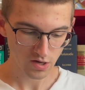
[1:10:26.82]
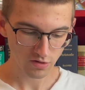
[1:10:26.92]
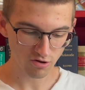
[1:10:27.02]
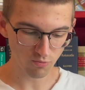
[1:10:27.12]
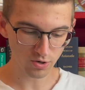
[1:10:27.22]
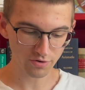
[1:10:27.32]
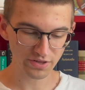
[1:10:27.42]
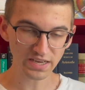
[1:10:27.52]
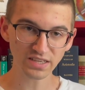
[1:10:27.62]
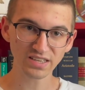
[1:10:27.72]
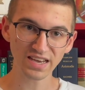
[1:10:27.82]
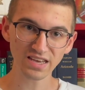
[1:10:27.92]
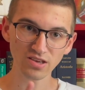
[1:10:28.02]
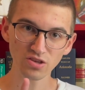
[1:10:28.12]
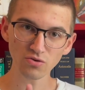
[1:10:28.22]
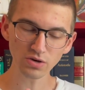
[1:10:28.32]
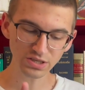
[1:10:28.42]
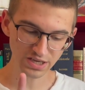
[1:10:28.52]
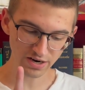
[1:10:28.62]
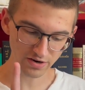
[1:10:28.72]
The world is a
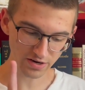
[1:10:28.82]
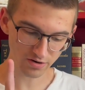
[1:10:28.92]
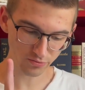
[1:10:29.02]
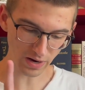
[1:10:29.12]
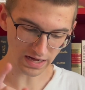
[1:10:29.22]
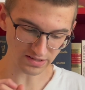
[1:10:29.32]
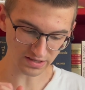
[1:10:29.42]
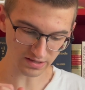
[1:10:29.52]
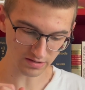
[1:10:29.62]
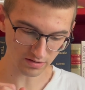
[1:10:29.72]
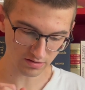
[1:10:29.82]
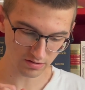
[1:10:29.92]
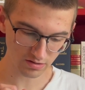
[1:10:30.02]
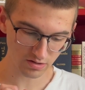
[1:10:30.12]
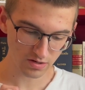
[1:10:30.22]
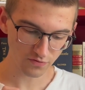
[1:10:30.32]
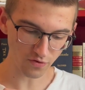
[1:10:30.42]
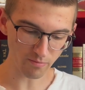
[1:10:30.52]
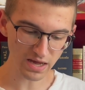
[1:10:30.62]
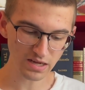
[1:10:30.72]
unitary horizon for
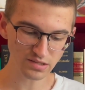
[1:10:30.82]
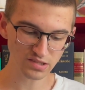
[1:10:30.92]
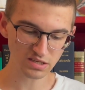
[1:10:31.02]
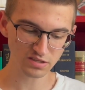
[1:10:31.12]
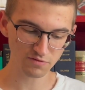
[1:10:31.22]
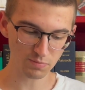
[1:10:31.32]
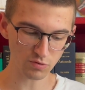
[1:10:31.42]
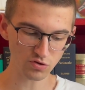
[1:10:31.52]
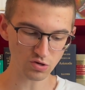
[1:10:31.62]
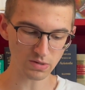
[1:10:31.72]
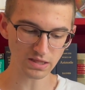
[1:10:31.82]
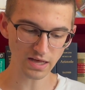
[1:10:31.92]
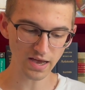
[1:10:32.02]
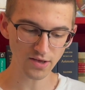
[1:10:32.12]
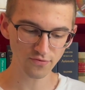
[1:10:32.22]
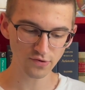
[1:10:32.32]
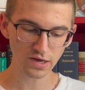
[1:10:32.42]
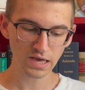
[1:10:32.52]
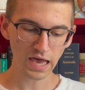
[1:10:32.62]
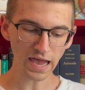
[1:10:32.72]
making sense of both human life
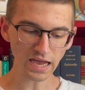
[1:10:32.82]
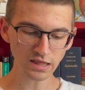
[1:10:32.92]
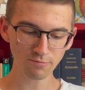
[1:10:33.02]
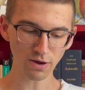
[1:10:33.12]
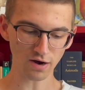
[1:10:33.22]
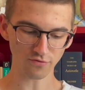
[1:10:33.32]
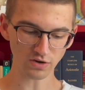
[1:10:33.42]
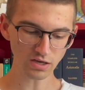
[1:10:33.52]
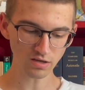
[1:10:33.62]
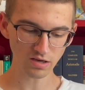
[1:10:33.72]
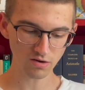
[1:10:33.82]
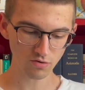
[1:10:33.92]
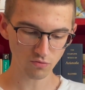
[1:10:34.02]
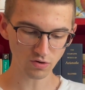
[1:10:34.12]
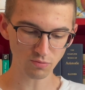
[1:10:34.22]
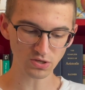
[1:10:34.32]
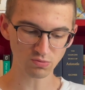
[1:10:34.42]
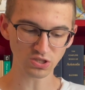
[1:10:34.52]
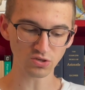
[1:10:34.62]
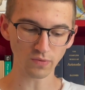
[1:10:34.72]
and the paraphernalia with which
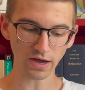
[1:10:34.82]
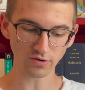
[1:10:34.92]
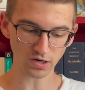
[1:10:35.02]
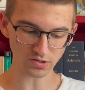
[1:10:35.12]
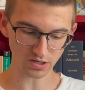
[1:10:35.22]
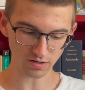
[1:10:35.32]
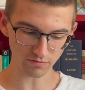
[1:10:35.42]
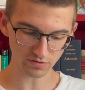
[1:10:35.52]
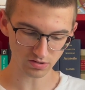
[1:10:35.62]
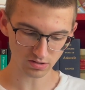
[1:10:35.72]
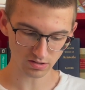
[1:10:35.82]
we surround ourselves.